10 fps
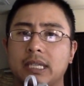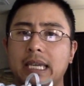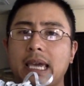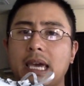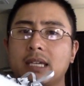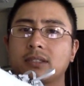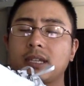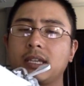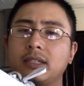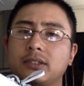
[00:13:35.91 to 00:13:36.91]
It has
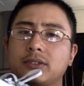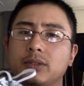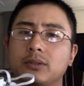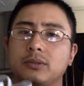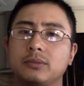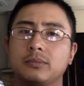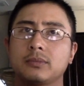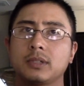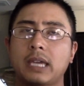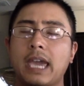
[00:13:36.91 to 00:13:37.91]
a
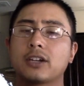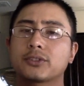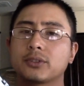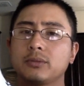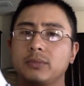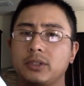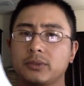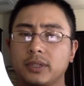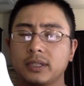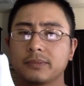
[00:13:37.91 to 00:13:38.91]
air zoom
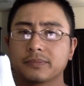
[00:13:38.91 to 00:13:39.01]
unit,